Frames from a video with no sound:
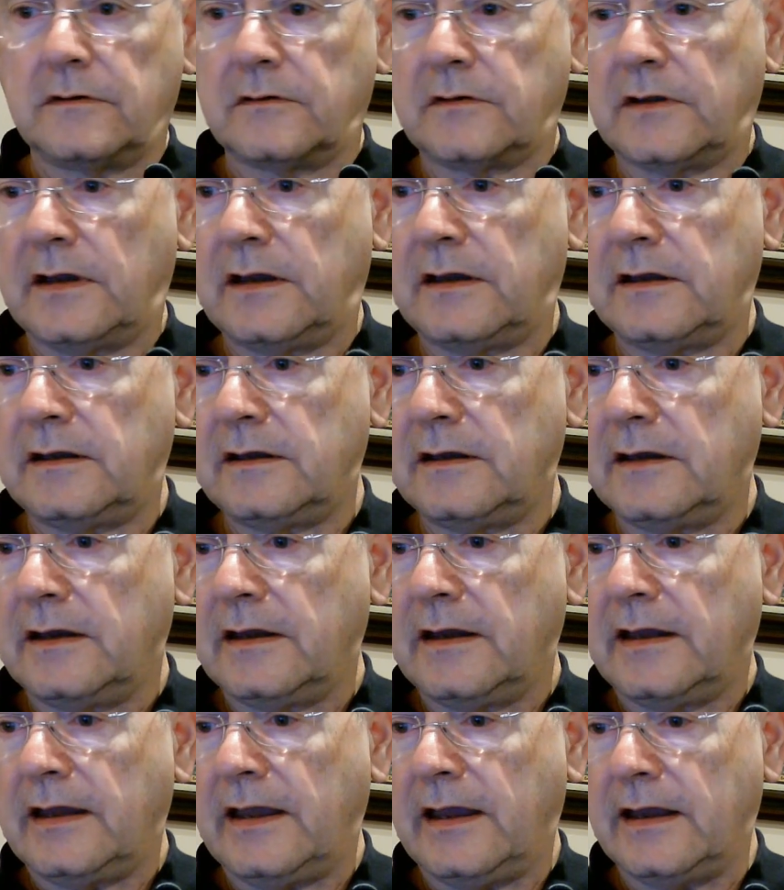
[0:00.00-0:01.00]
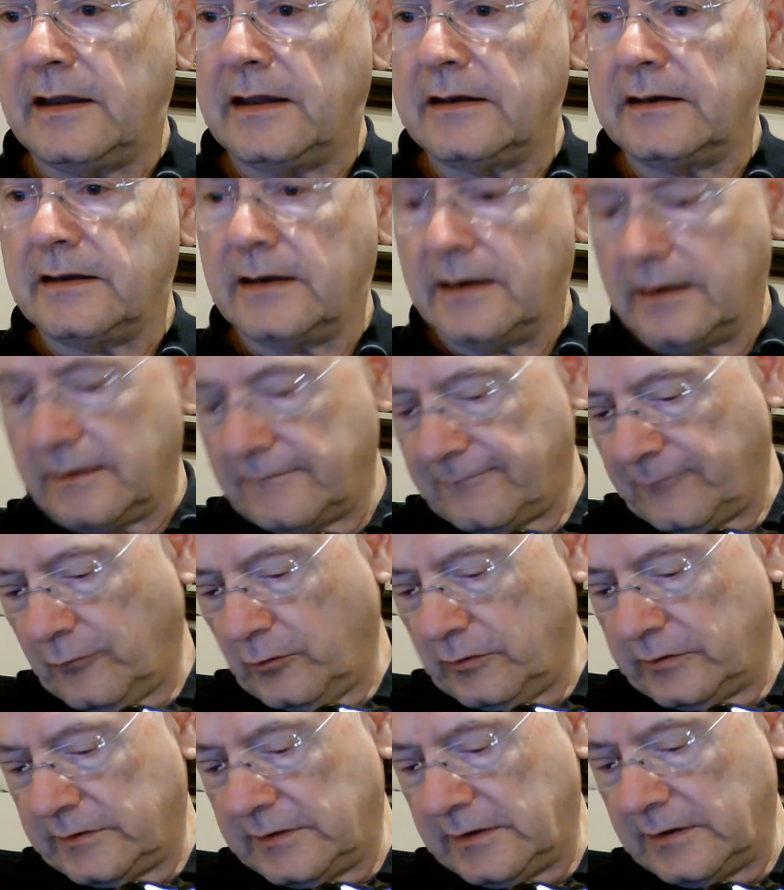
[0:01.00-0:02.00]
Okay, and
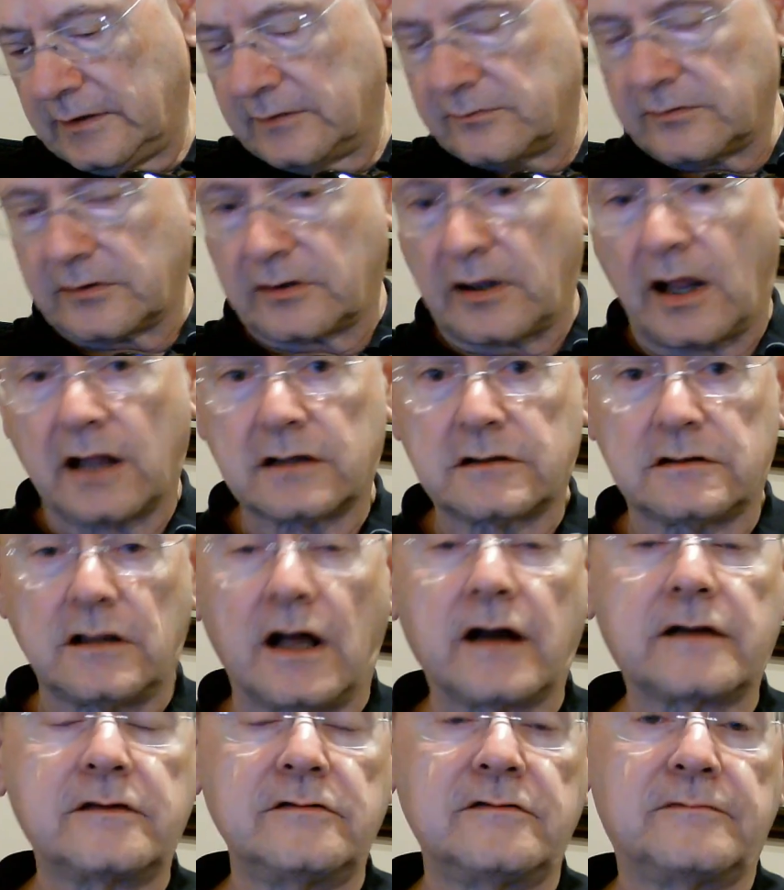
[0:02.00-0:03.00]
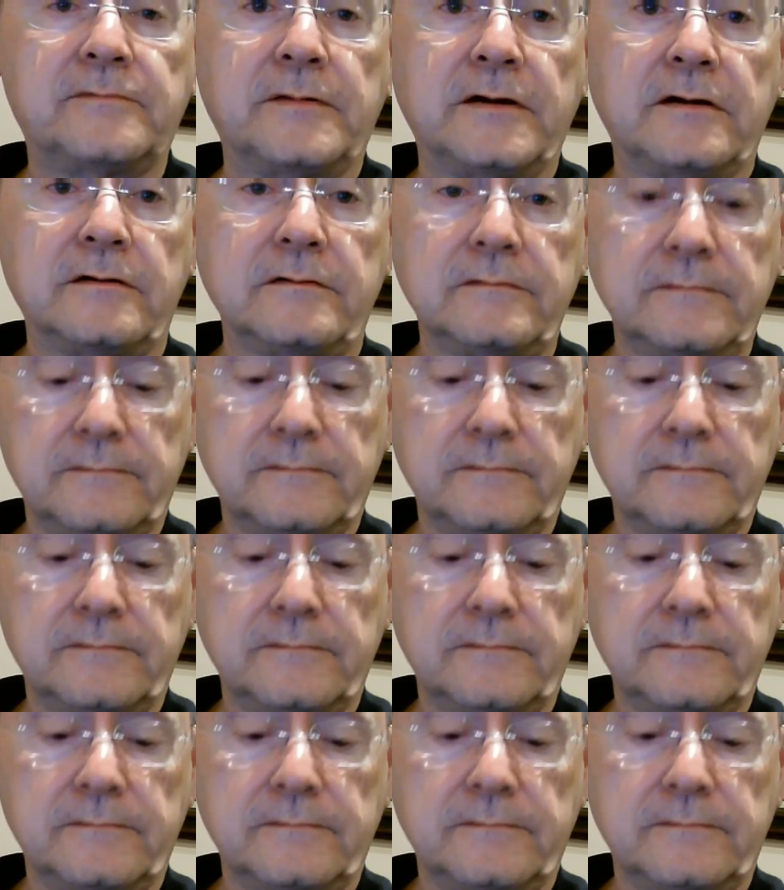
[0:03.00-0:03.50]
4D is a glockenspiel.